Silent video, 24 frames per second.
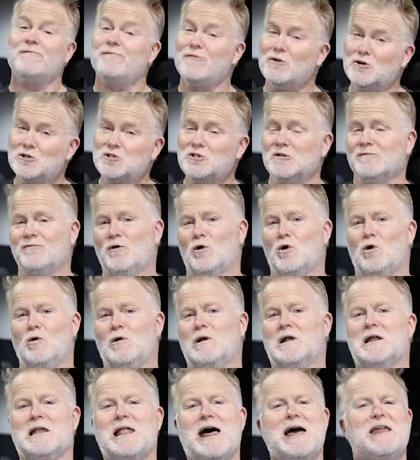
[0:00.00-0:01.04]
First of
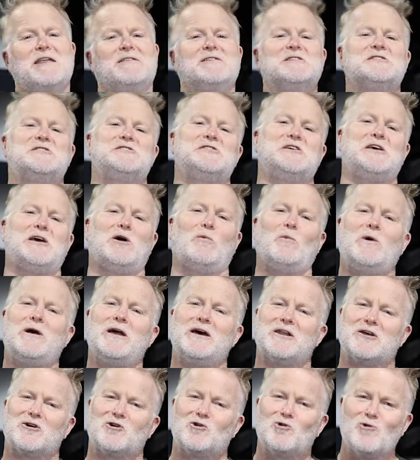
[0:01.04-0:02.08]
all, later this year, we're
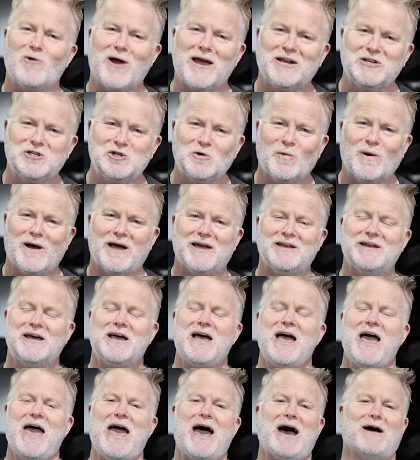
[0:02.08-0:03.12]
going to graduate
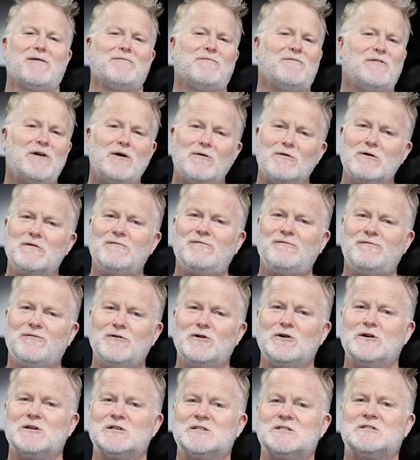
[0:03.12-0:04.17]
our very
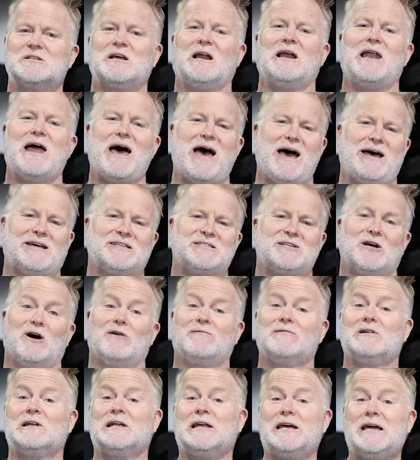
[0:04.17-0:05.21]
first class
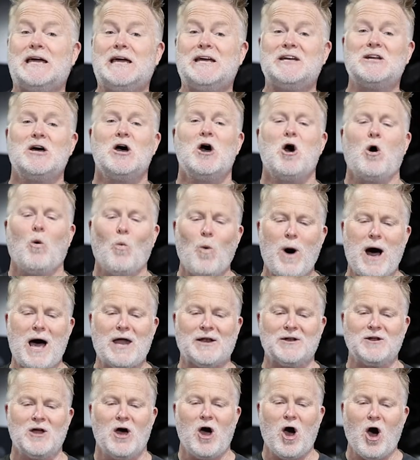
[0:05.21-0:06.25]
of LEAD
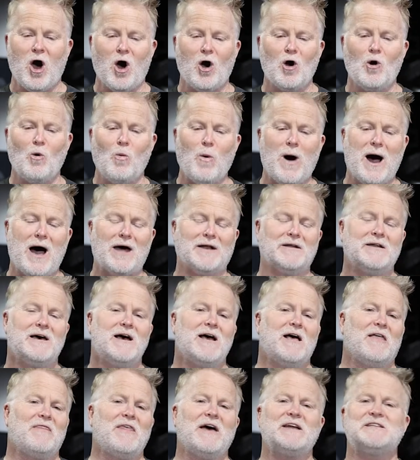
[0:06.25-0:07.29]
101.
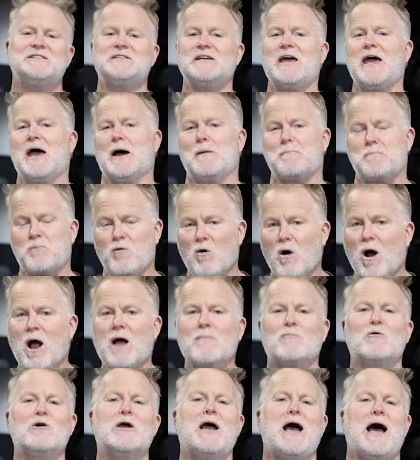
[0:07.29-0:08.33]
That's our
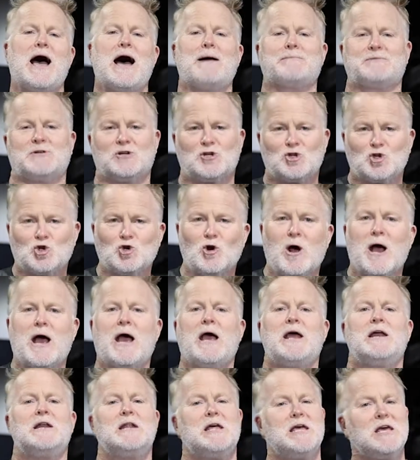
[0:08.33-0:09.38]
primary arm to
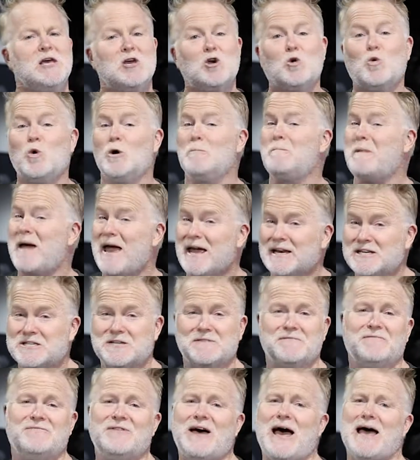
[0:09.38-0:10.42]
train, equip, and
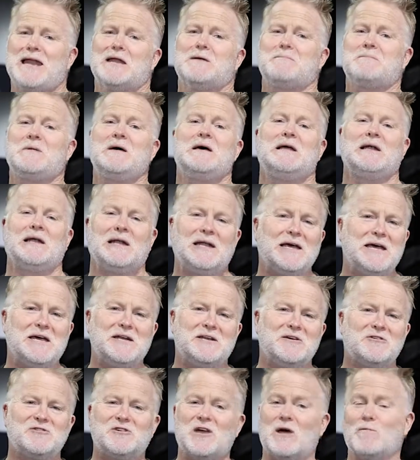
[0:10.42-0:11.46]
develop
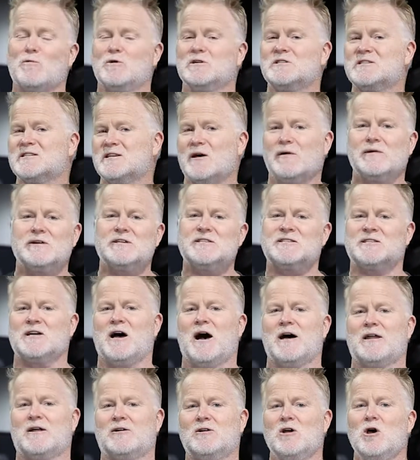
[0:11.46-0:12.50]
leaders, and we're so
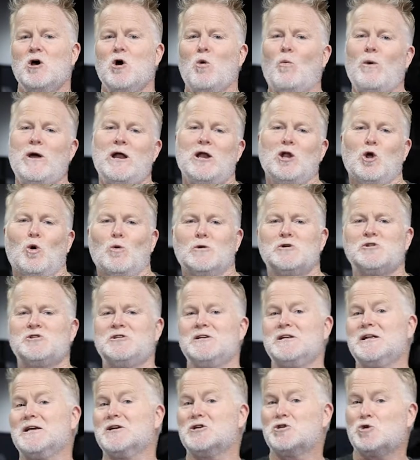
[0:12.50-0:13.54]
excited. We launched
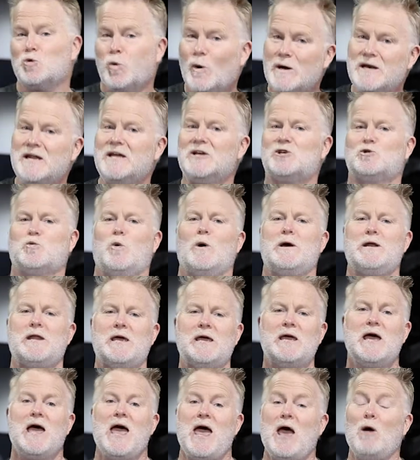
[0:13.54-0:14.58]
it in
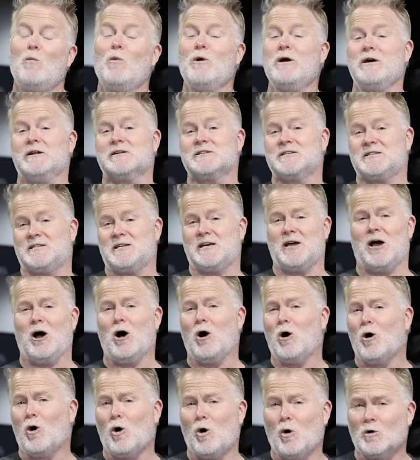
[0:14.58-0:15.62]
2020, and we're going to see a
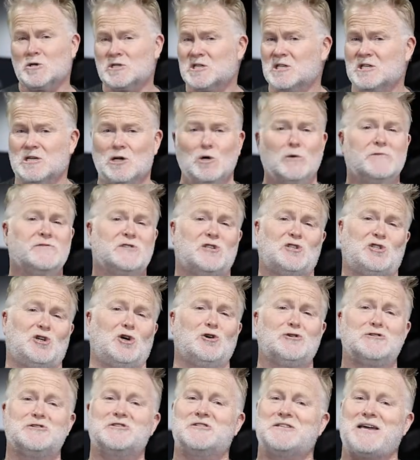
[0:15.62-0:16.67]
whole slew of
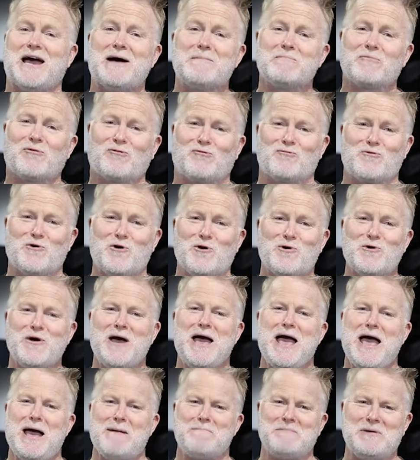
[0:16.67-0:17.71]
students come through
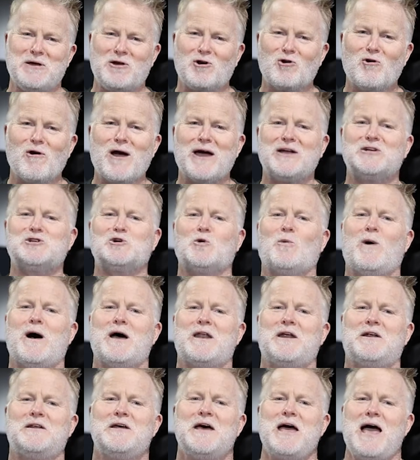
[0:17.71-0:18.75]
and be
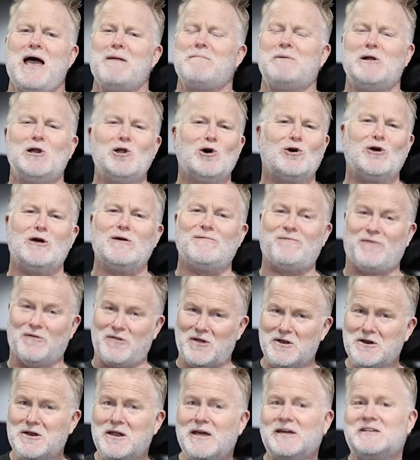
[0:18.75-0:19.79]
graduated and be looking for
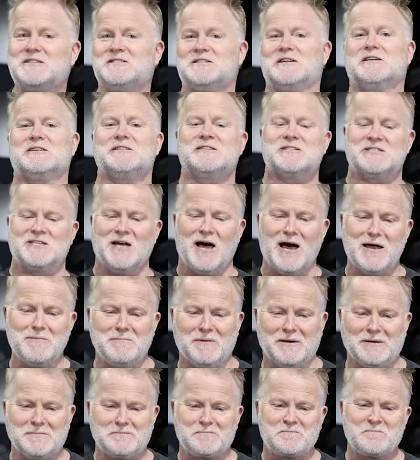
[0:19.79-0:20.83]
the next
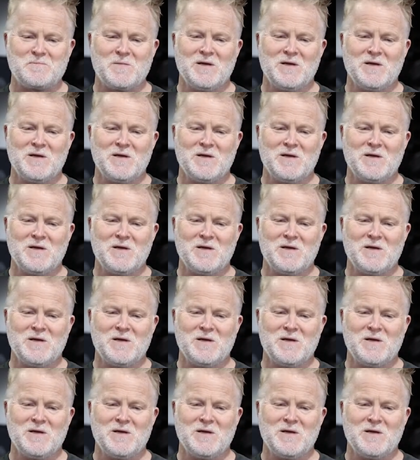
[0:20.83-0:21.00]
assignment.